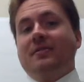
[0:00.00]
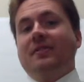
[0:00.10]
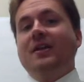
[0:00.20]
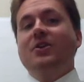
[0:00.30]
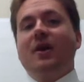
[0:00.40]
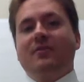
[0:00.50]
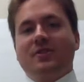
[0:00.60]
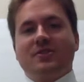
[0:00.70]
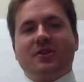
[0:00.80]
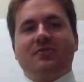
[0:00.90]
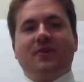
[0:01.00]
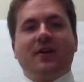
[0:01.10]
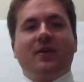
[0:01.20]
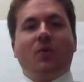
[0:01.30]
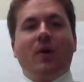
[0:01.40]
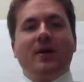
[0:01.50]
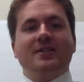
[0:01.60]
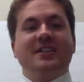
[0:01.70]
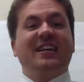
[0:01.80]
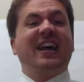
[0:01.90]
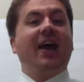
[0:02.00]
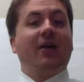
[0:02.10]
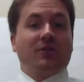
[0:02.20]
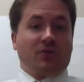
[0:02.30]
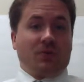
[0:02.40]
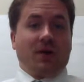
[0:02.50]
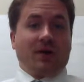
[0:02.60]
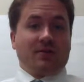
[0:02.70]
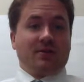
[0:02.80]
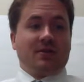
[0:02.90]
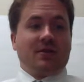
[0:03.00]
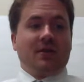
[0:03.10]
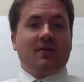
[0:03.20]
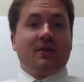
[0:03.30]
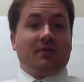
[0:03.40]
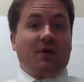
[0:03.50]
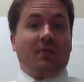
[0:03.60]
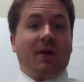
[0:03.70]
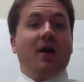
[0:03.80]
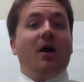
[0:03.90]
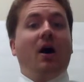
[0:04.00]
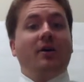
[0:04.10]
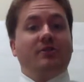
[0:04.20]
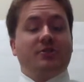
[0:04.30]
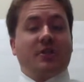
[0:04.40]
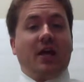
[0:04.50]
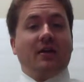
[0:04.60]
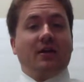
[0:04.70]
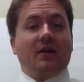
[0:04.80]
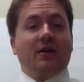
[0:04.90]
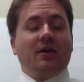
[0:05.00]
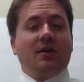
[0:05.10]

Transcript: then you have to start finding ways to characterize the environment, understanding